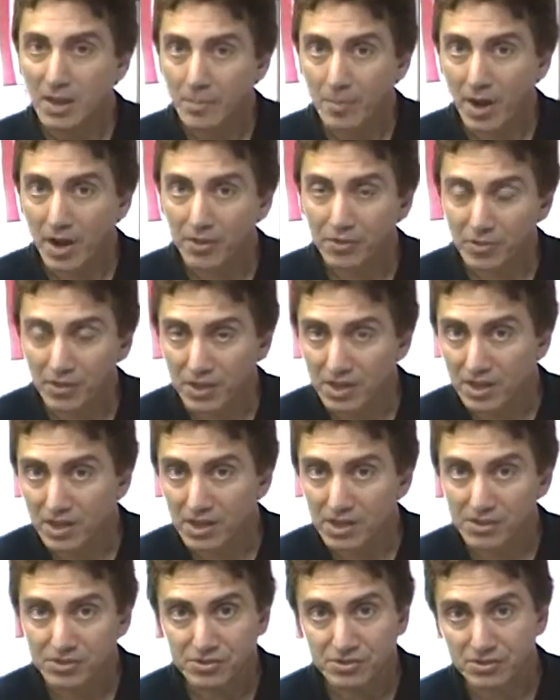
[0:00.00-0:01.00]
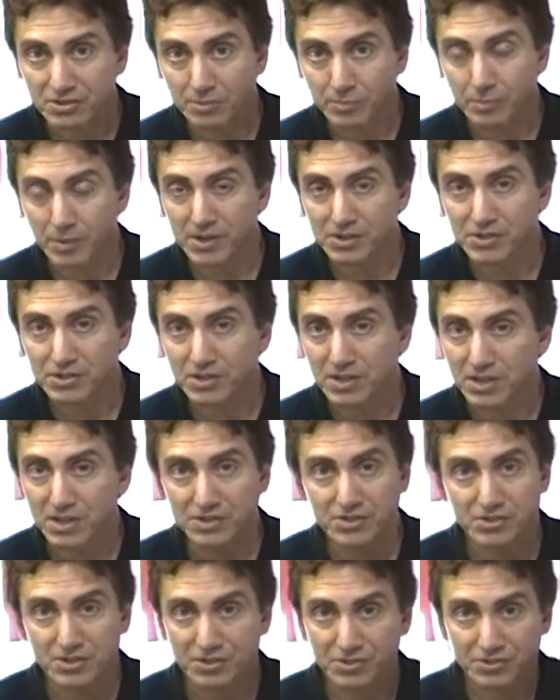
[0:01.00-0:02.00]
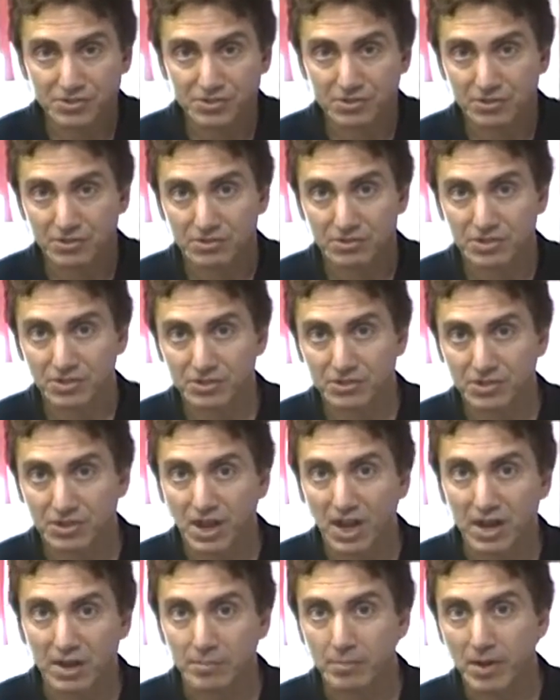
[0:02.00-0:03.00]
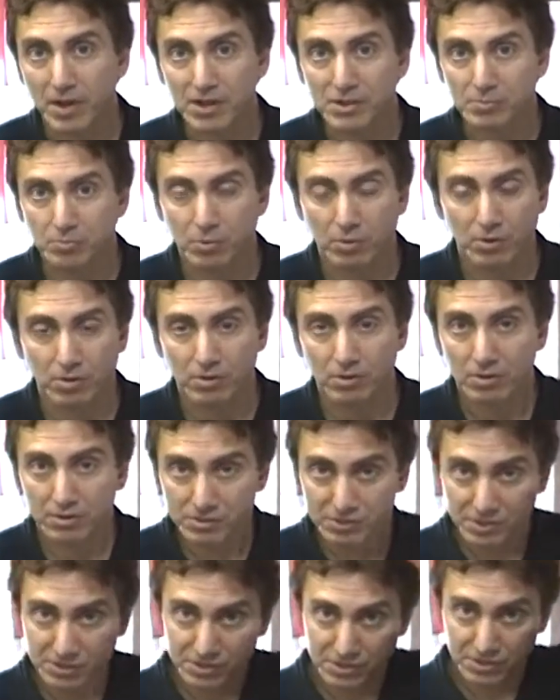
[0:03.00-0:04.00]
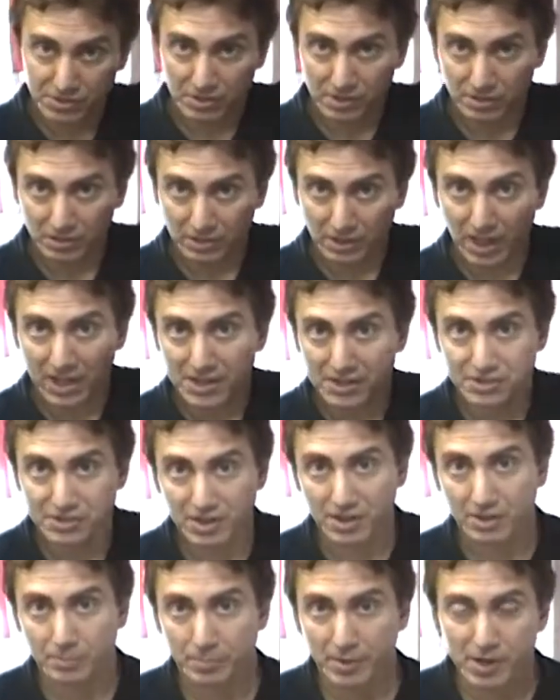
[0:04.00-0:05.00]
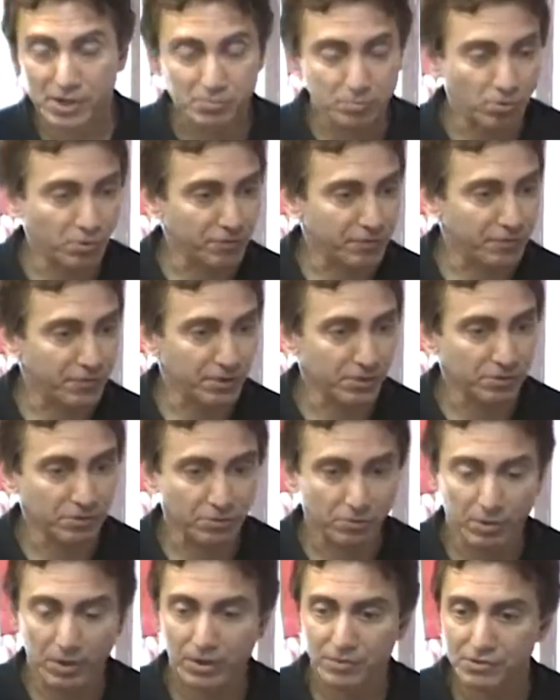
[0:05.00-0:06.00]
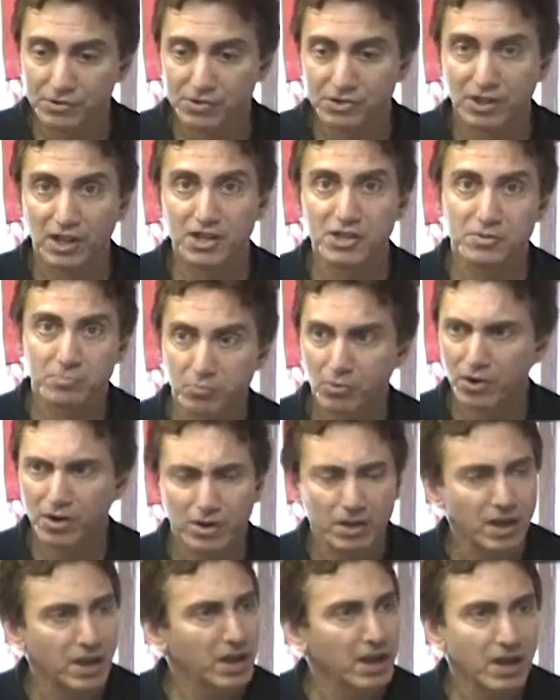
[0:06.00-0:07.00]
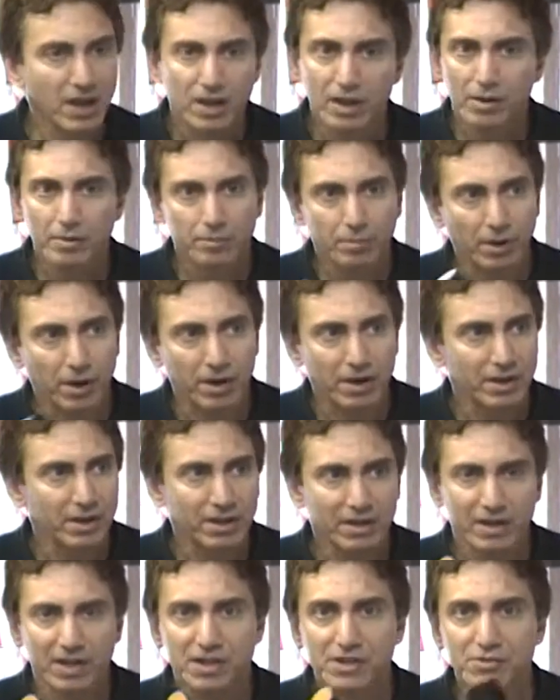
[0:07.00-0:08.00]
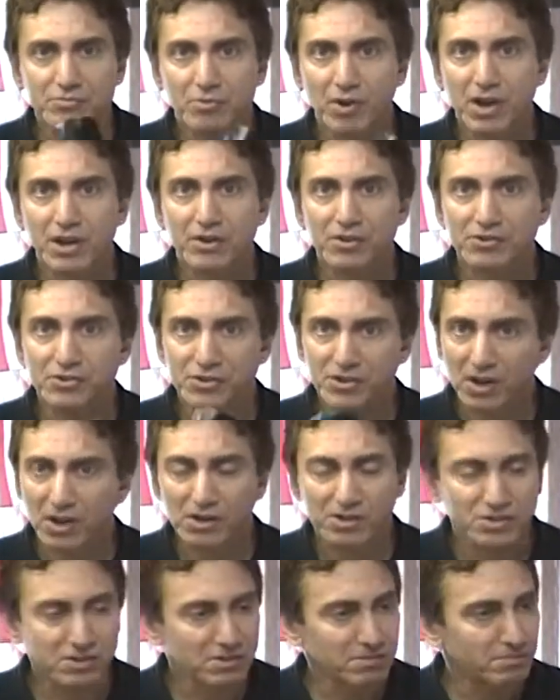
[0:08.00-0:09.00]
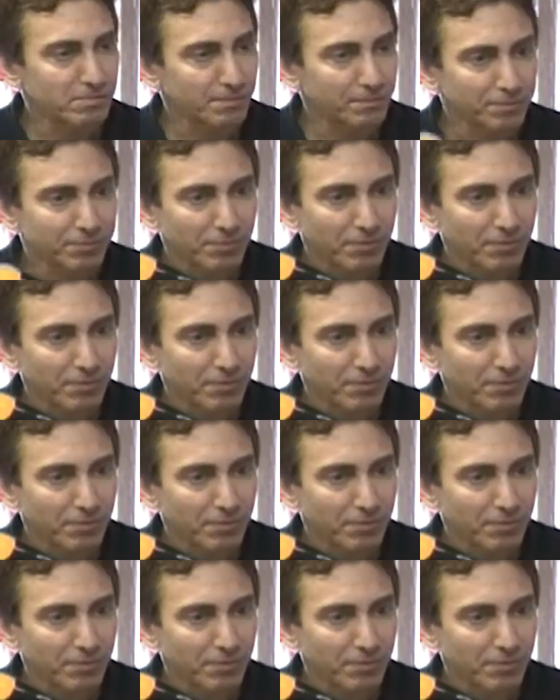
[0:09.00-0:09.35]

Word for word: He might think he's the best thing since since night baseball, since uh, lights on a baseball field or whatever, sliced bread. But his record sucks.